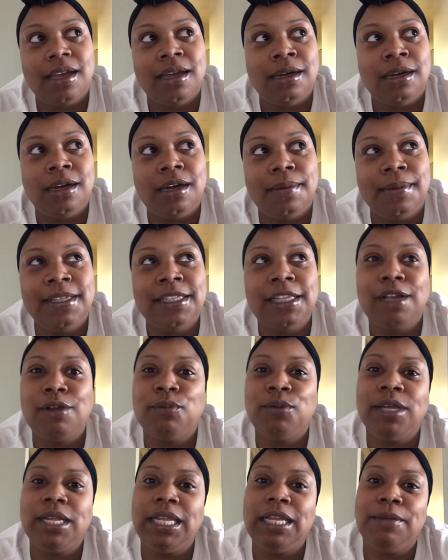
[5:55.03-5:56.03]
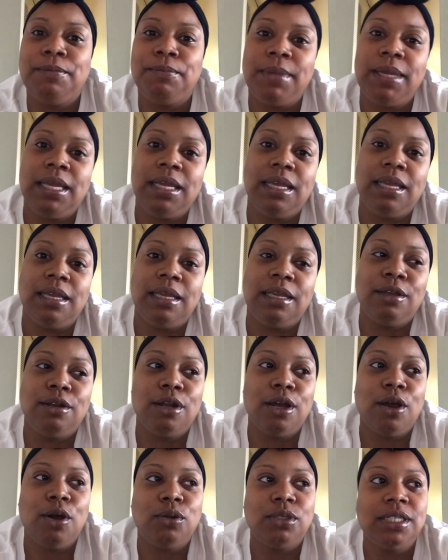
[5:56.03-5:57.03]
Is that really me? You
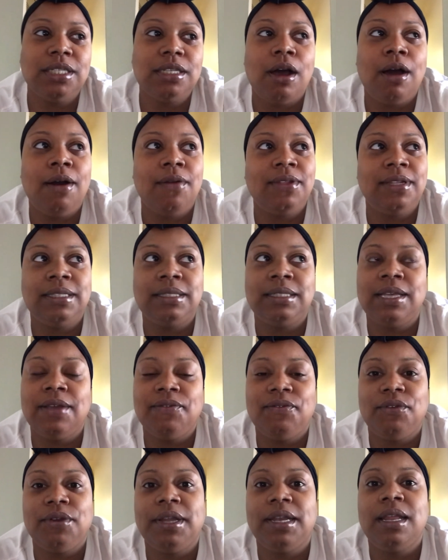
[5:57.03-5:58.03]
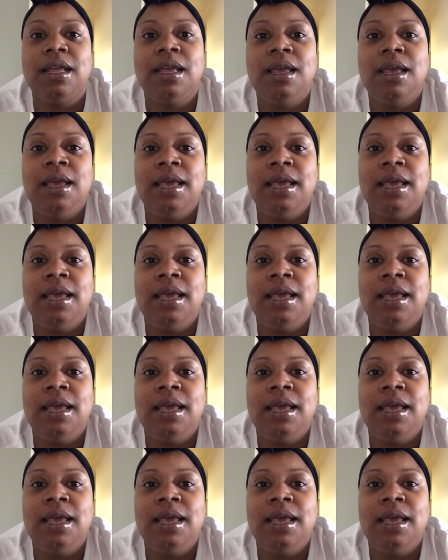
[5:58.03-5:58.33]
know, just all these different